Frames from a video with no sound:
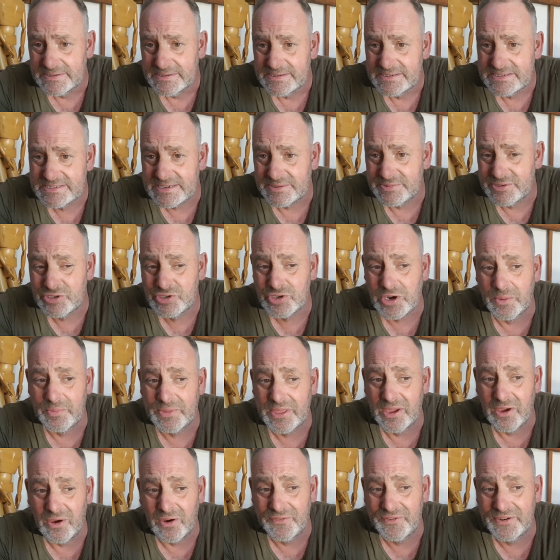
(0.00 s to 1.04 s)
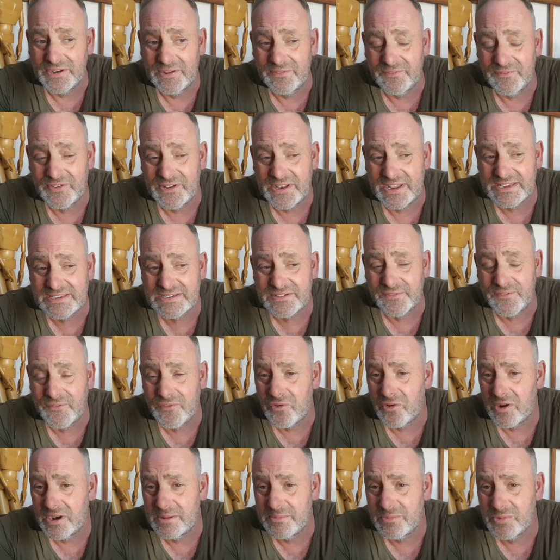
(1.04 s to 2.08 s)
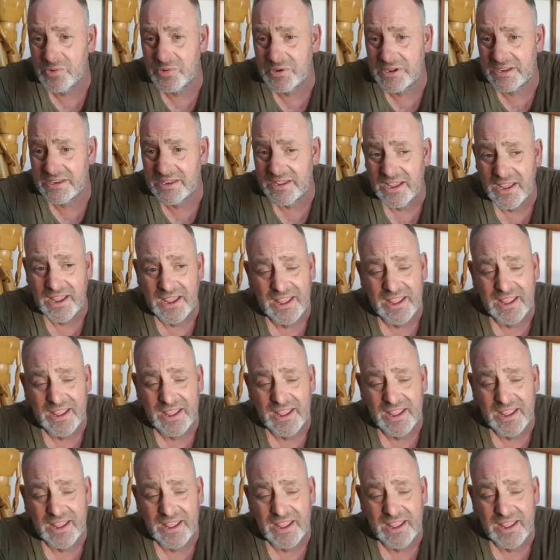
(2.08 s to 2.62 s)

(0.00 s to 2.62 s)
So we dropped that off in Inverness on Friday morning.